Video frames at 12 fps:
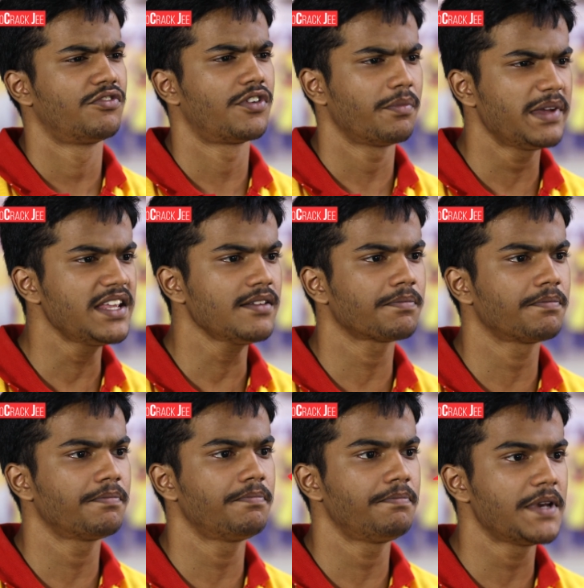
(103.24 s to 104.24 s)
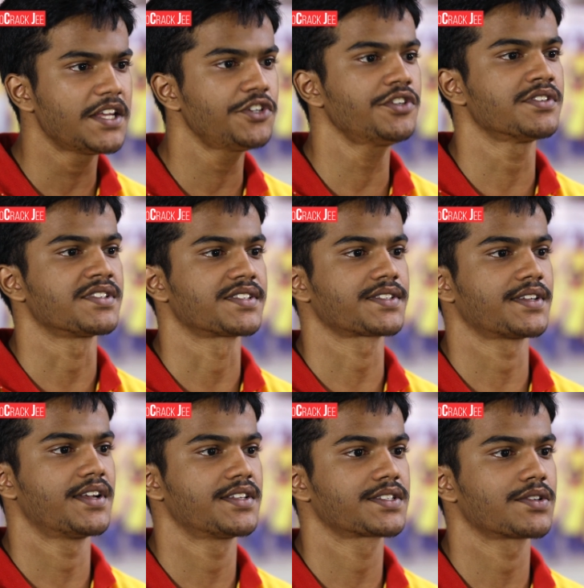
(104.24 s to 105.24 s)
For me, patience
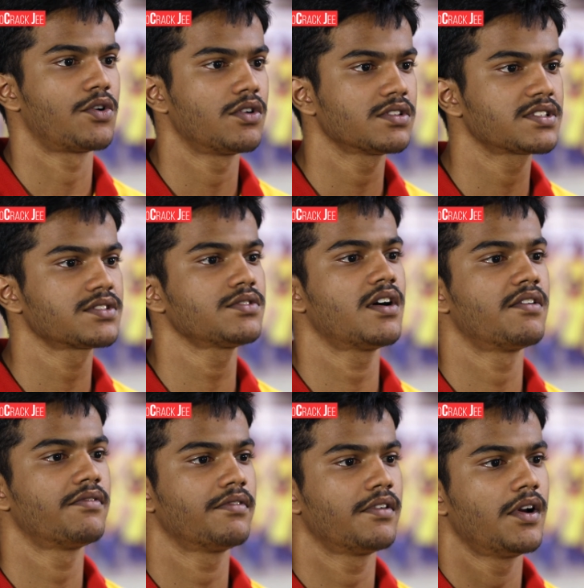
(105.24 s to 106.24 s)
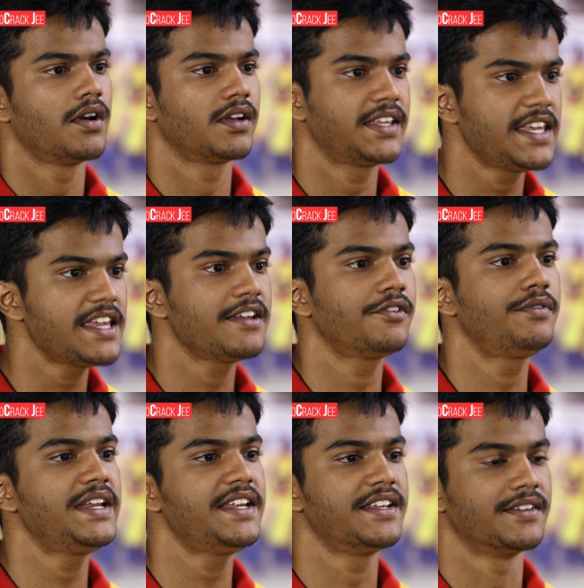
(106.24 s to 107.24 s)
is also a key
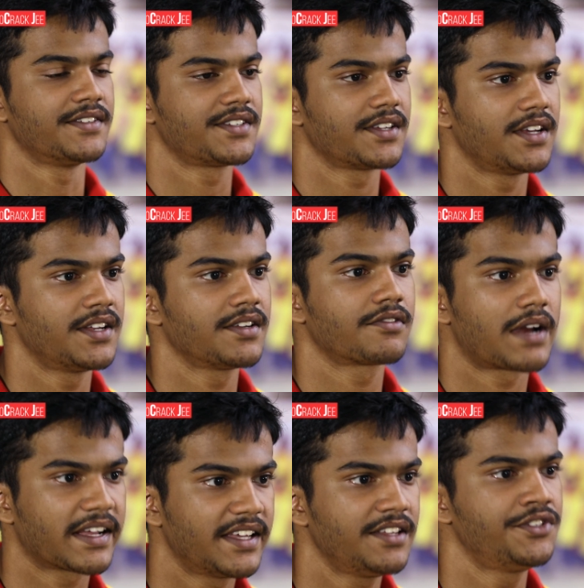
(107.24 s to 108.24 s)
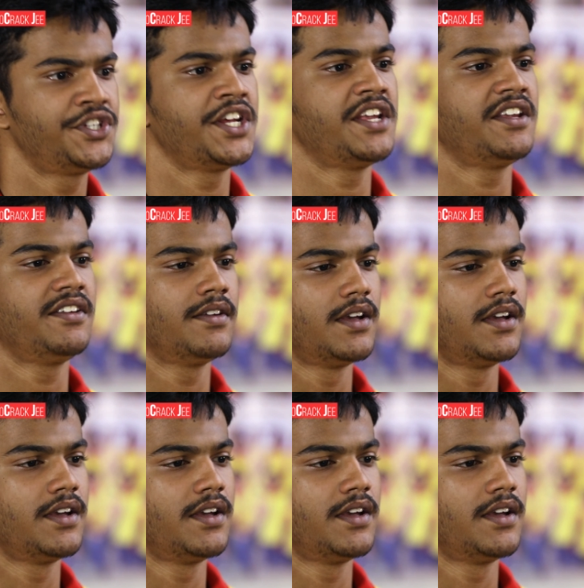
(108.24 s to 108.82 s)
ingredient in cracking GE.